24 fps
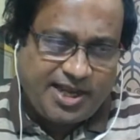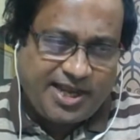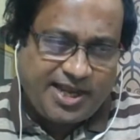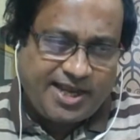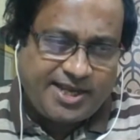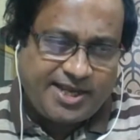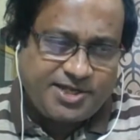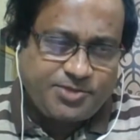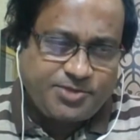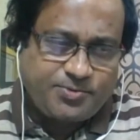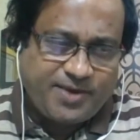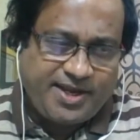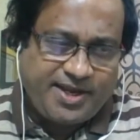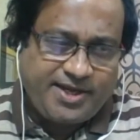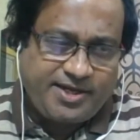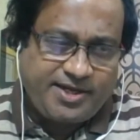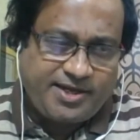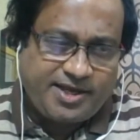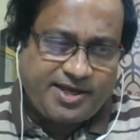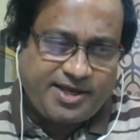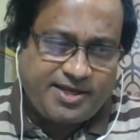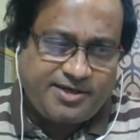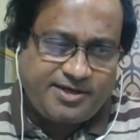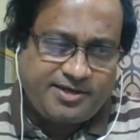And
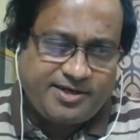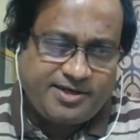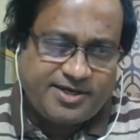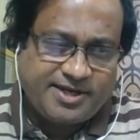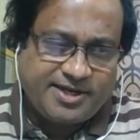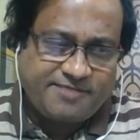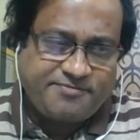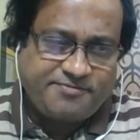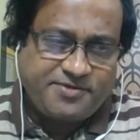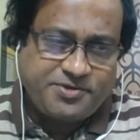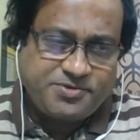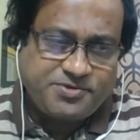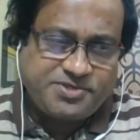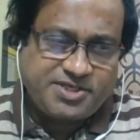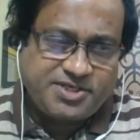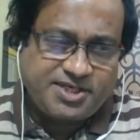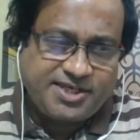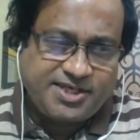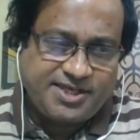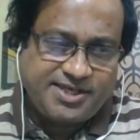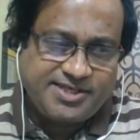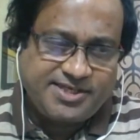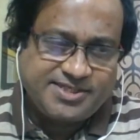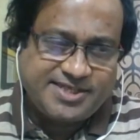when a
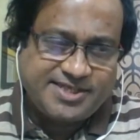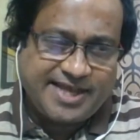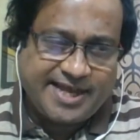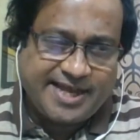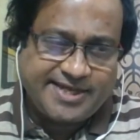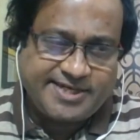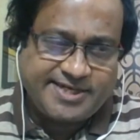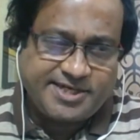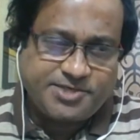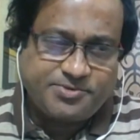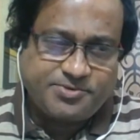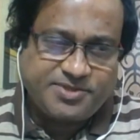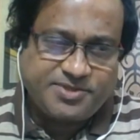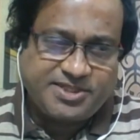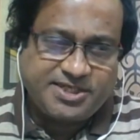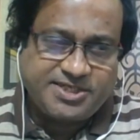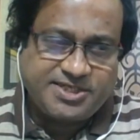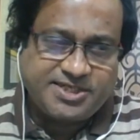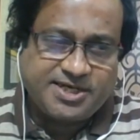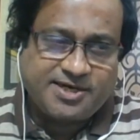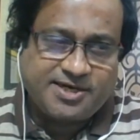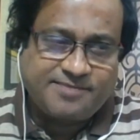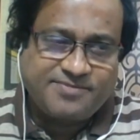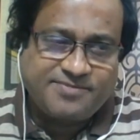refugee is added with the
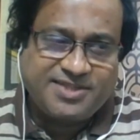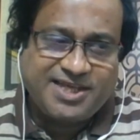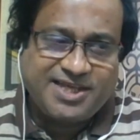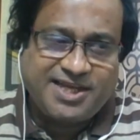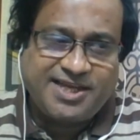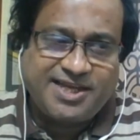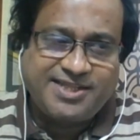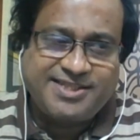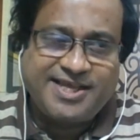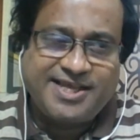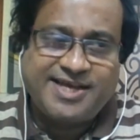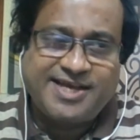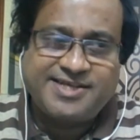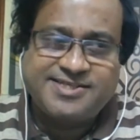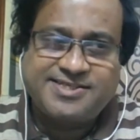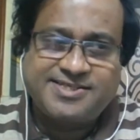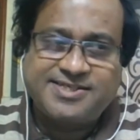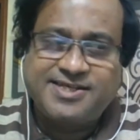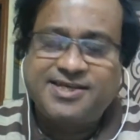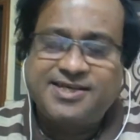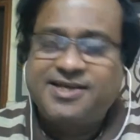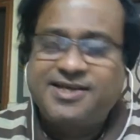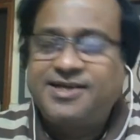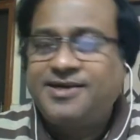term Dalit,
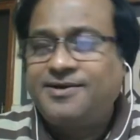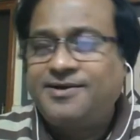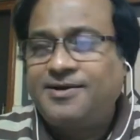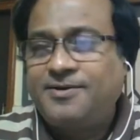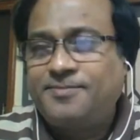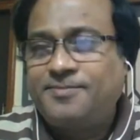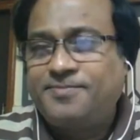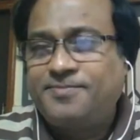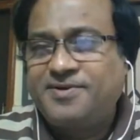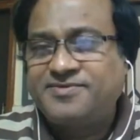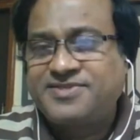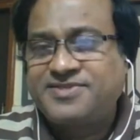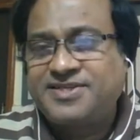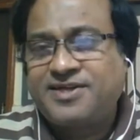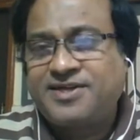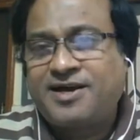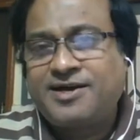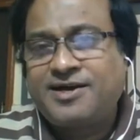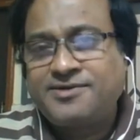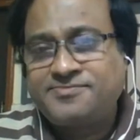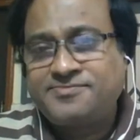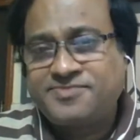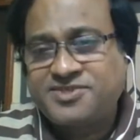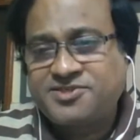as Professor
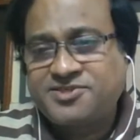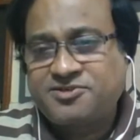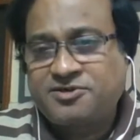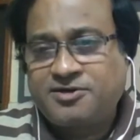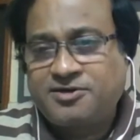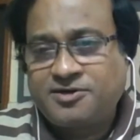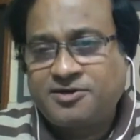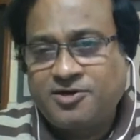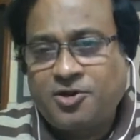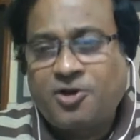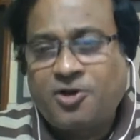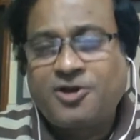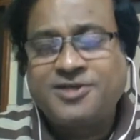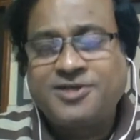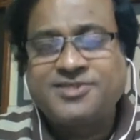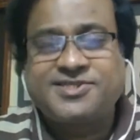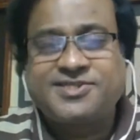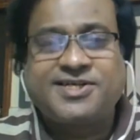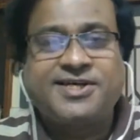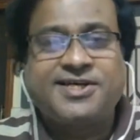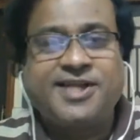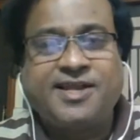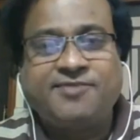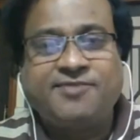Armstrong,
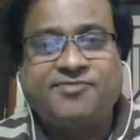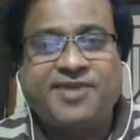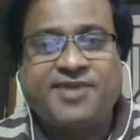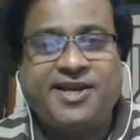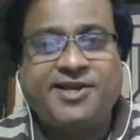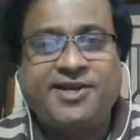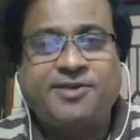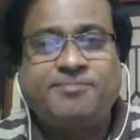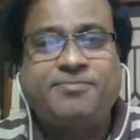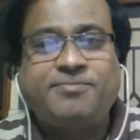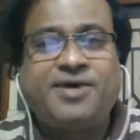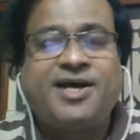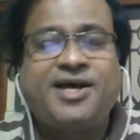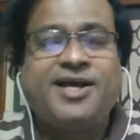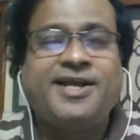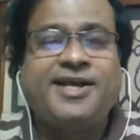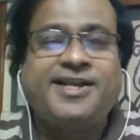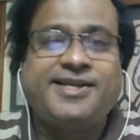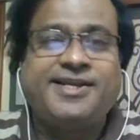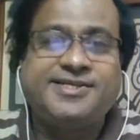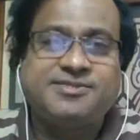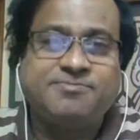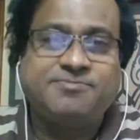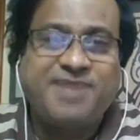long-standing friend of
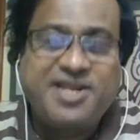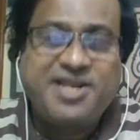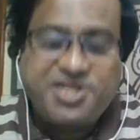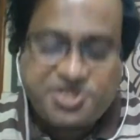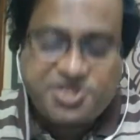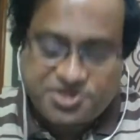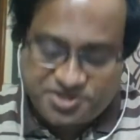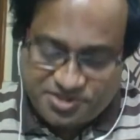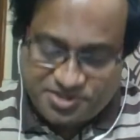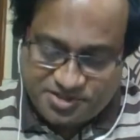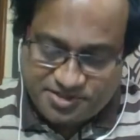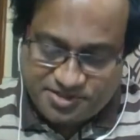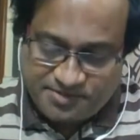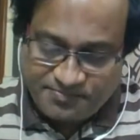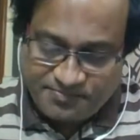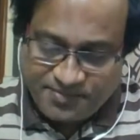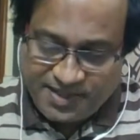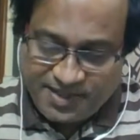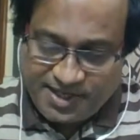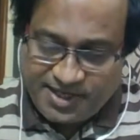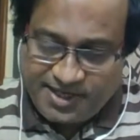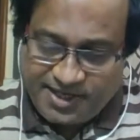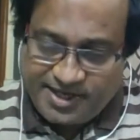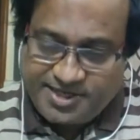mine, has mentioned,
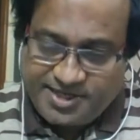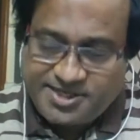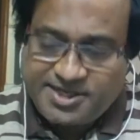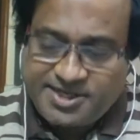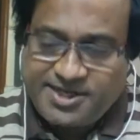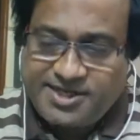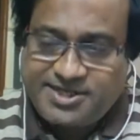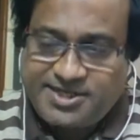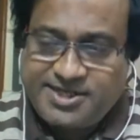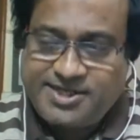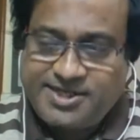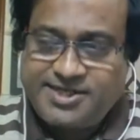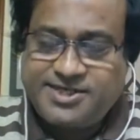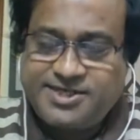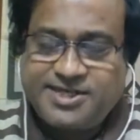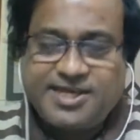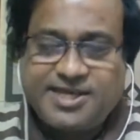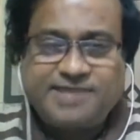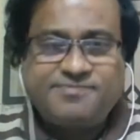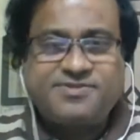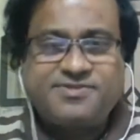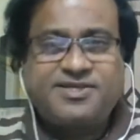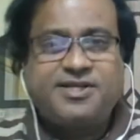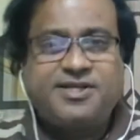it
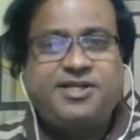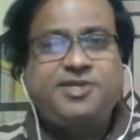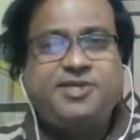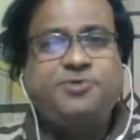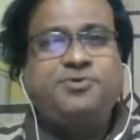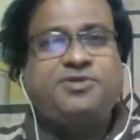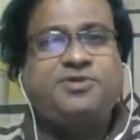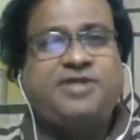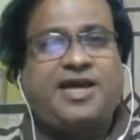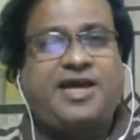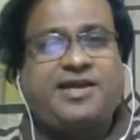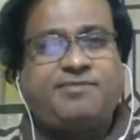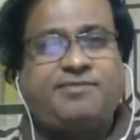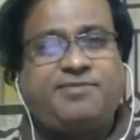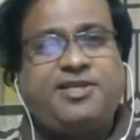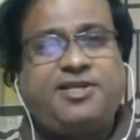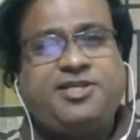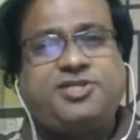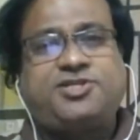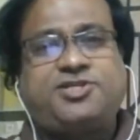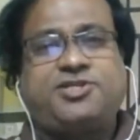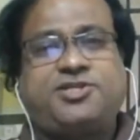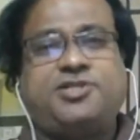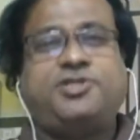gives a new
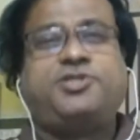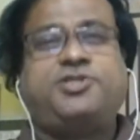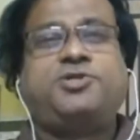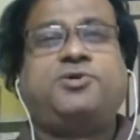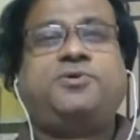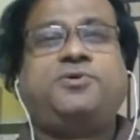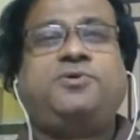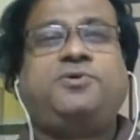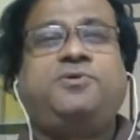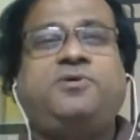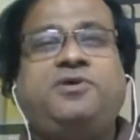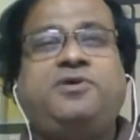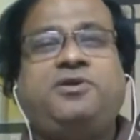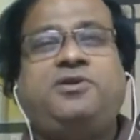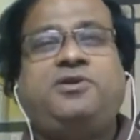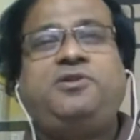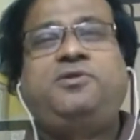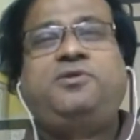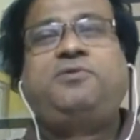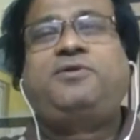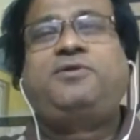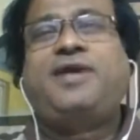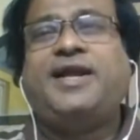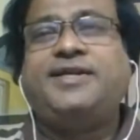dimension to
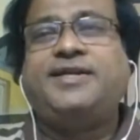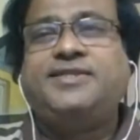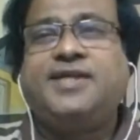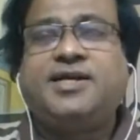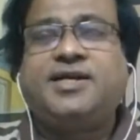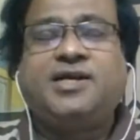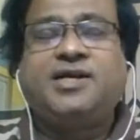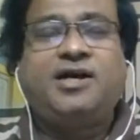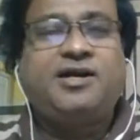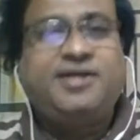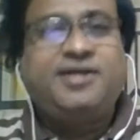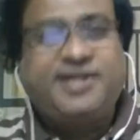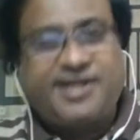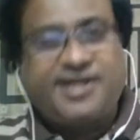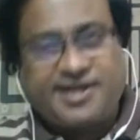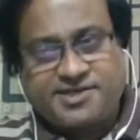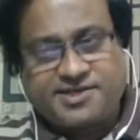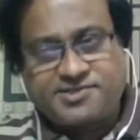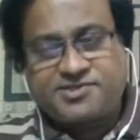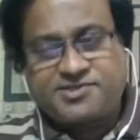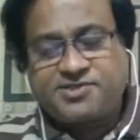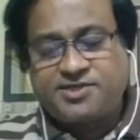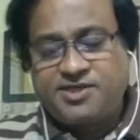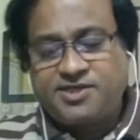look at the
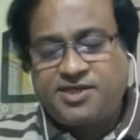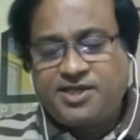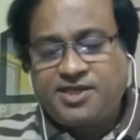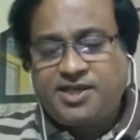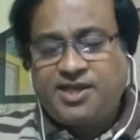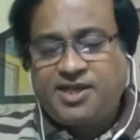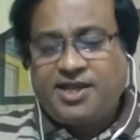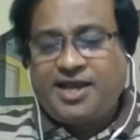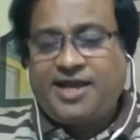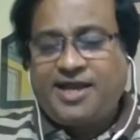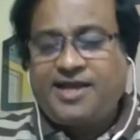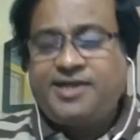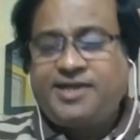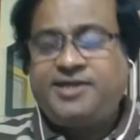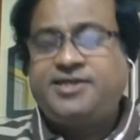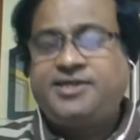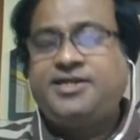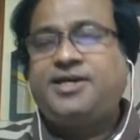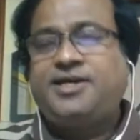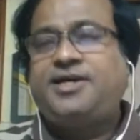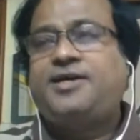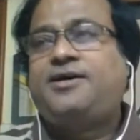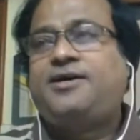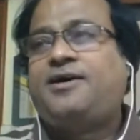context. And
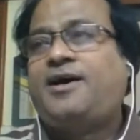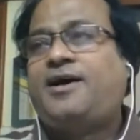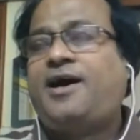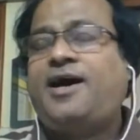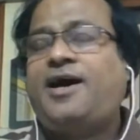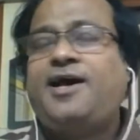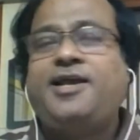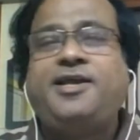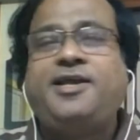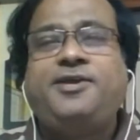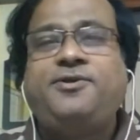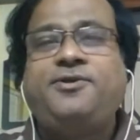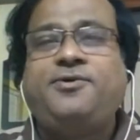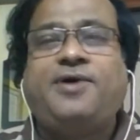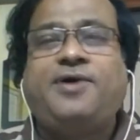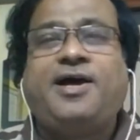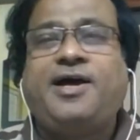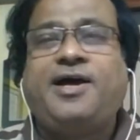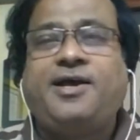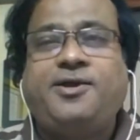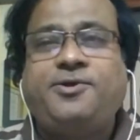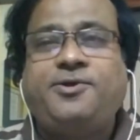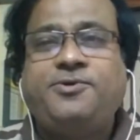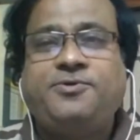I
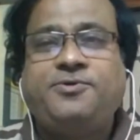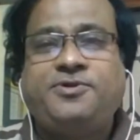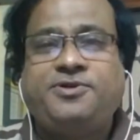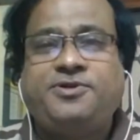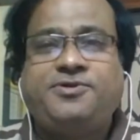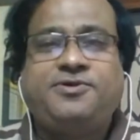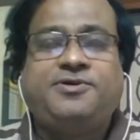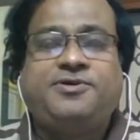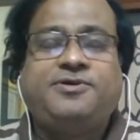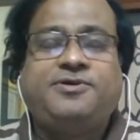would